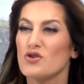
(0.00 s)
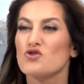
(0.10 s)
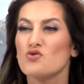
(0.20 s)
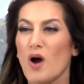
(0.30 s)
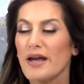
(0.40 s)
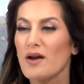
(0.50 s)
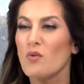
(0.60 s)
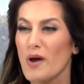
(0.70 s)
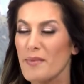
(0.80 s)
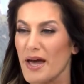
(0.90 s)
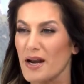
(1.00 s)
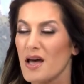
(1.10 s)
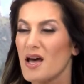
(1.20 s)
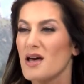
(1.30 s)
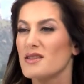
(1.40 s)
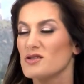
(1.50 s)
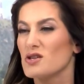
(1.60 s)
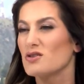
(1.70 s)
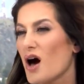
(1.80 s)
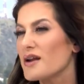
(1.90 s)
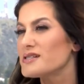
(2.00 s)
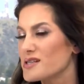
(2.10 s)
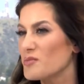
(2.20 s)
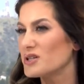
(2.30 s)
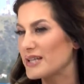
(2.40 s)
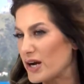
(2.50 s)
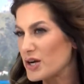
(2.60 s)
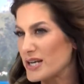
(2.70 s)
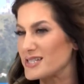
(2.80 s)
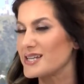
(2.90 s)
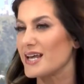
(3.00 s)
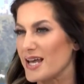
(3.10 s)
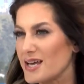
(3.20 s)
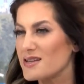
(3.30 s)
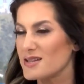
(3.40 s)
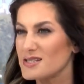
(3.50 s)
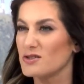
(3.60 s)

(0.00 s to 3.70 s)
drugging women. There's a lot of similarities in these